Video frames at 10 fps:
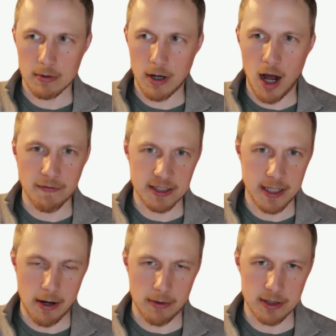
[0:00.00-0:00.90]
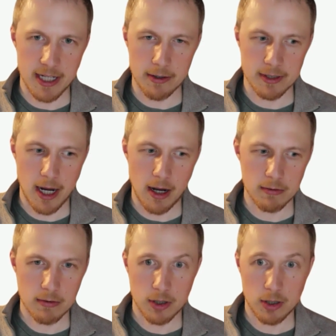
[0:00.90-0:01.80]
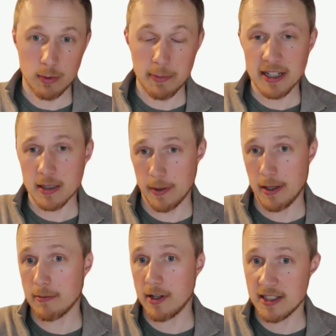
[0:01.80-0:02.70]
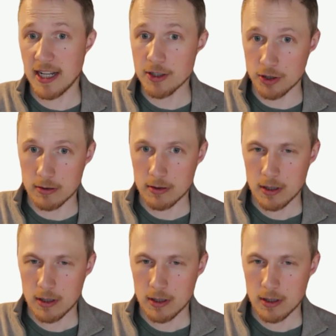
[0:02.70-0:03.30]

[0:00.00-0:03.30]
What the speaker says: office towers downtown. Could we make some of them residential?